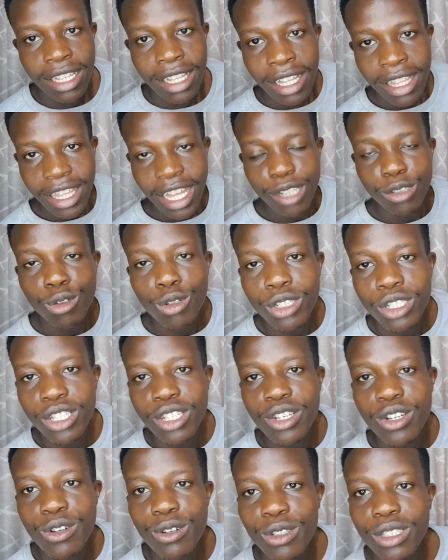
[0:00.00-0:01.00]
that was
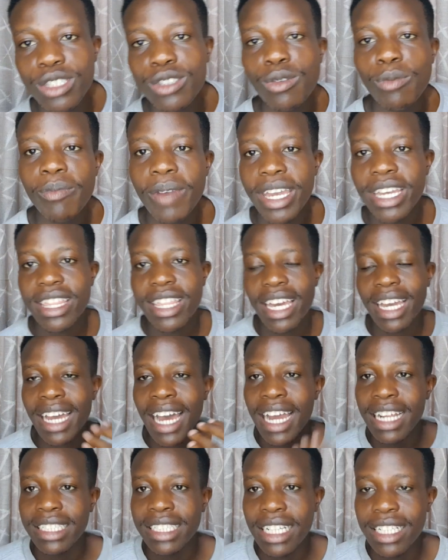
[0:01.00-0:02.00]
used to make the
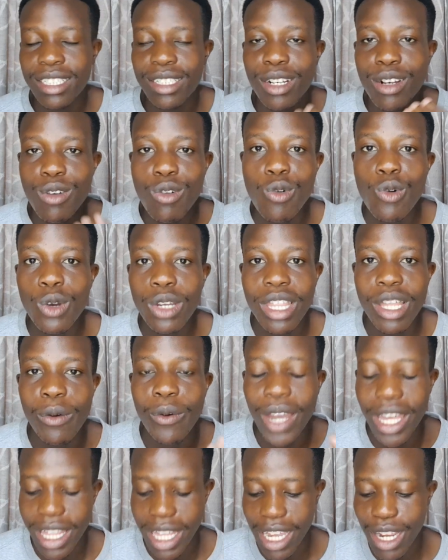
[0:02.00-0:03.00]
curtains look the
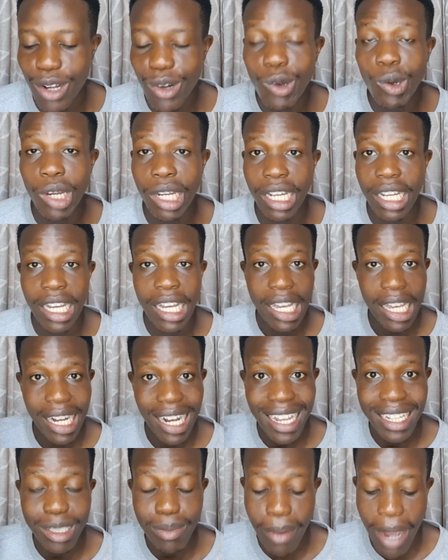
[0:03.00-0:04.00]
way they look
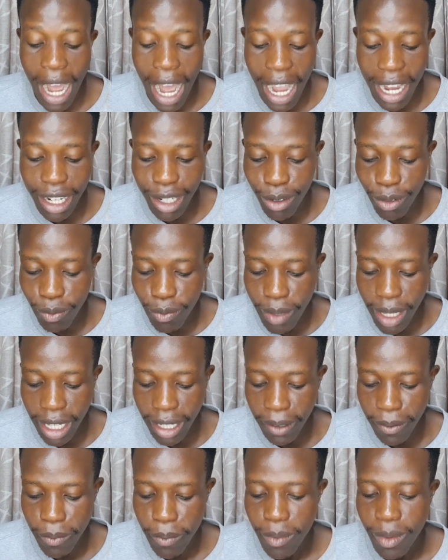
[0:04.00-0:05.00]
right behind of
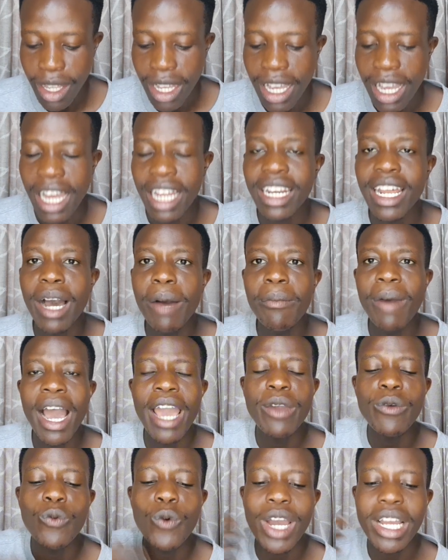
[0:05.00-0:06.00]
me. And
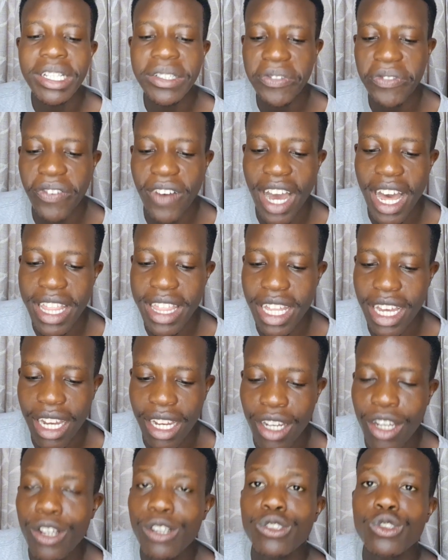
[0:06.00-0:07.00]
I went
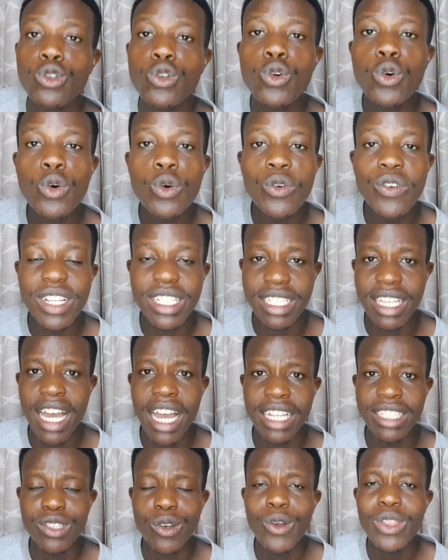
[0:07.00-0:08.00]
further to do
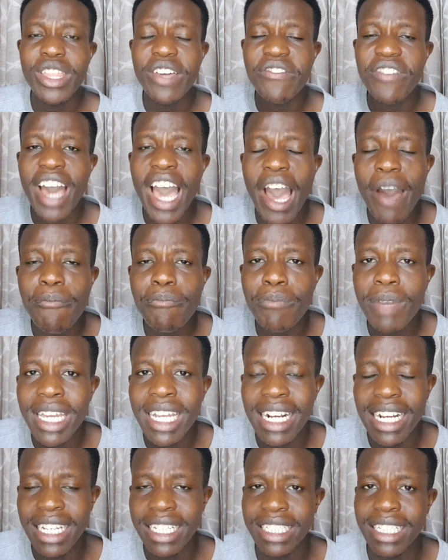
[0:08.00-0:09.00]
research on the
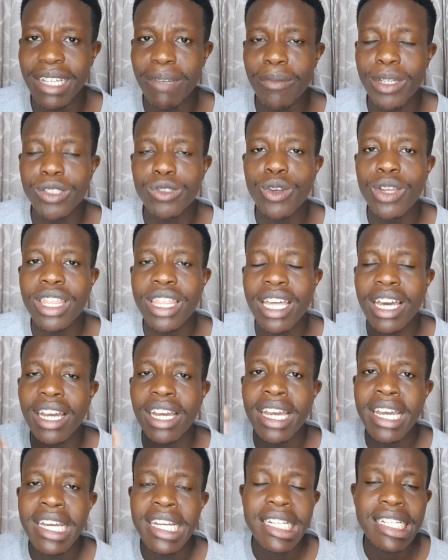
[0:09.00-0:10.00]
viability between
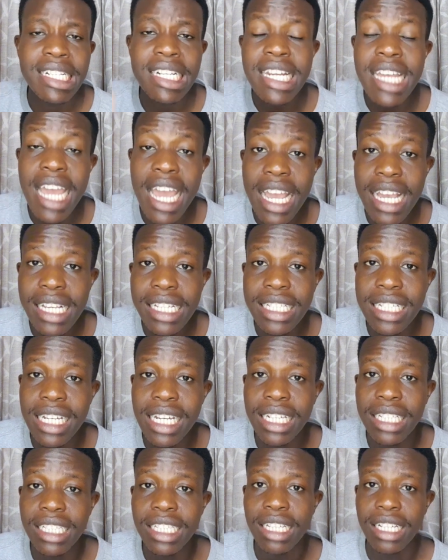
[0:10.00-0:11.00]
the
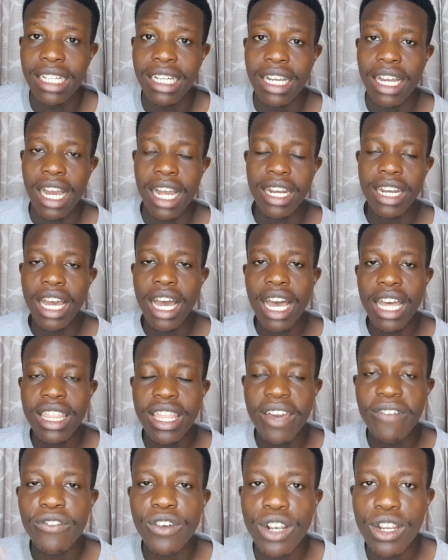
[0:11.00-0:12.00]
creation and the
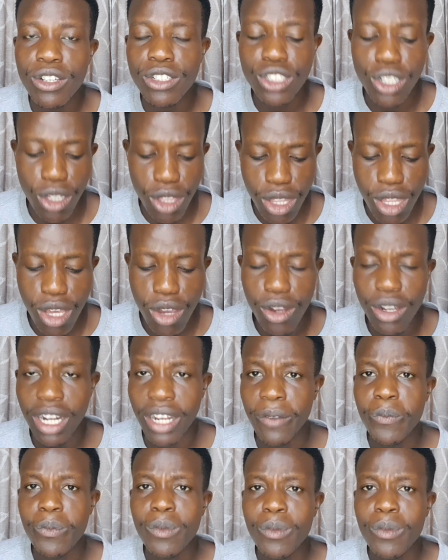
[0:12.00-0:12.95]
evolution theory.